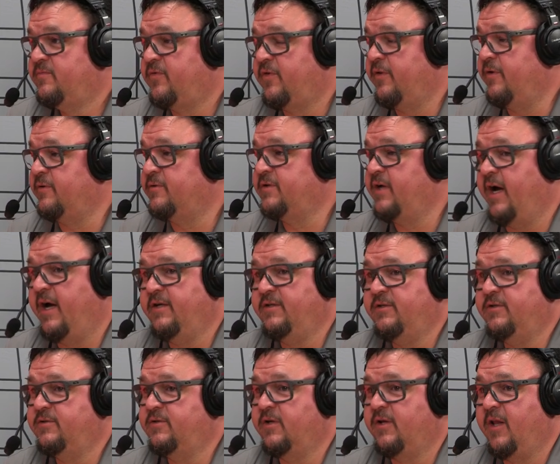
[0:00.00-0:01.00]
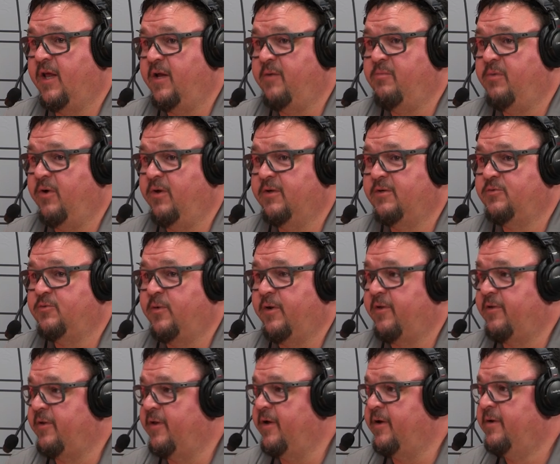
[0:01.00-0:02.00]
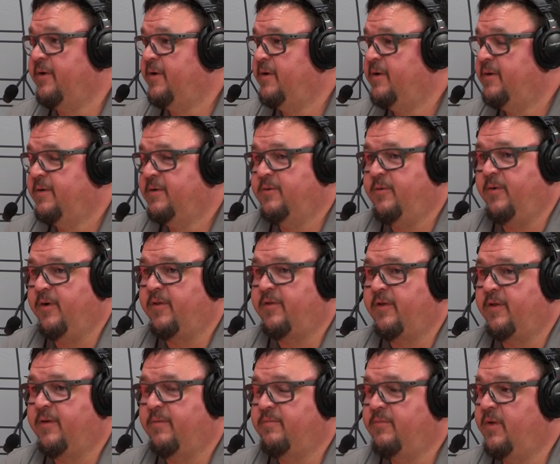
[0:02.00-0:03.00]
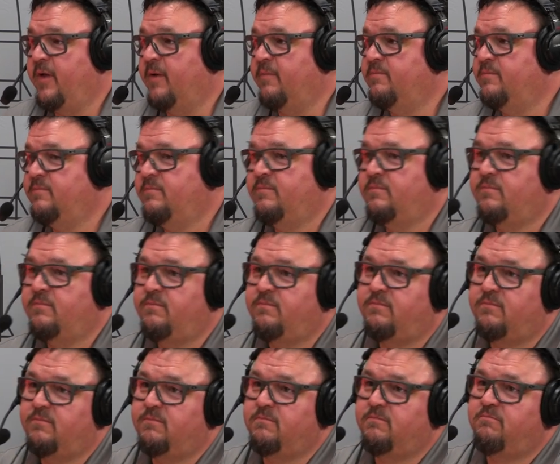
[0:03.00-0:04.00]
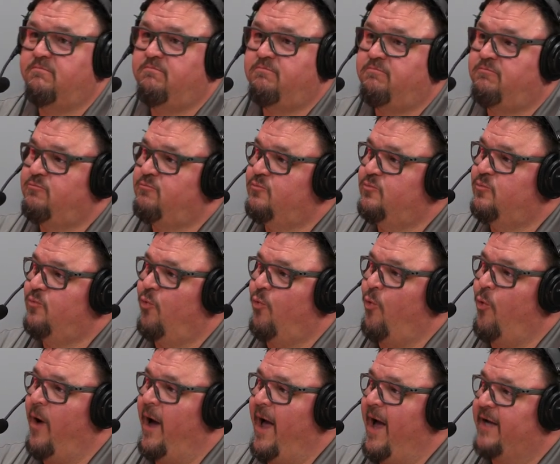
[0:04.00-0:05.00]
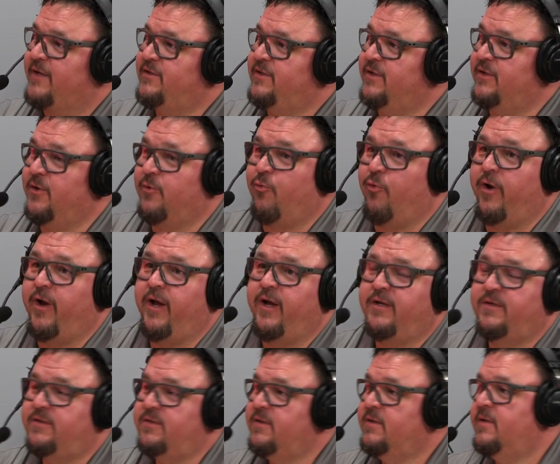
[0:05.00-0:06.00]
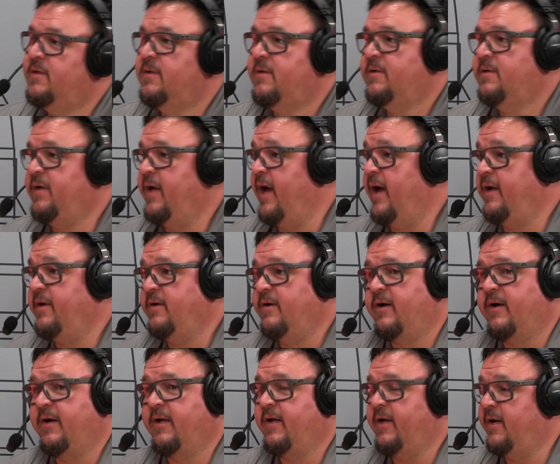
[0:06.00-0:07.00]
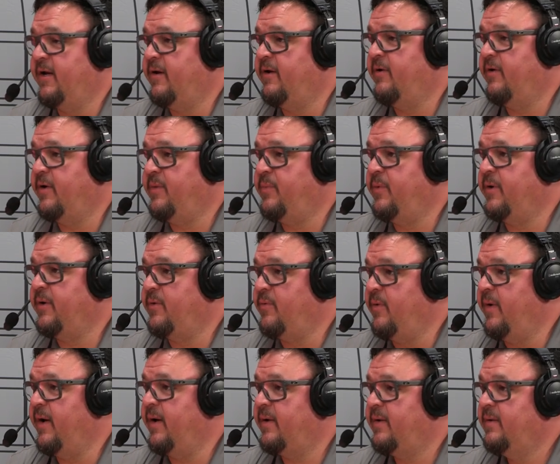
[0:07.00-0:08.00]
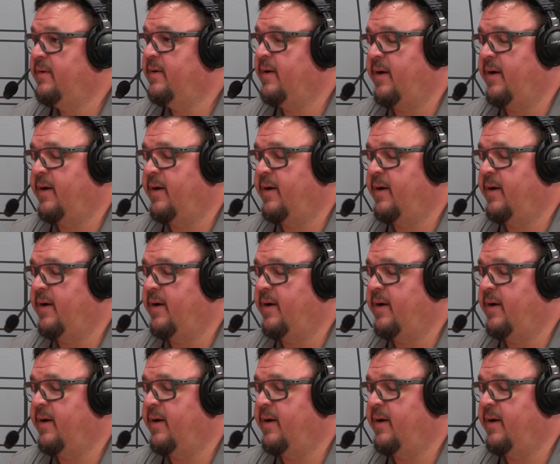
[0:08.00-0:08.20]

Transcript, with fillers: For those guys using lead bullets with the, with the, oh, the whatever wax in yeah. the rings, yeah, you're going to get it dirty pretty quick.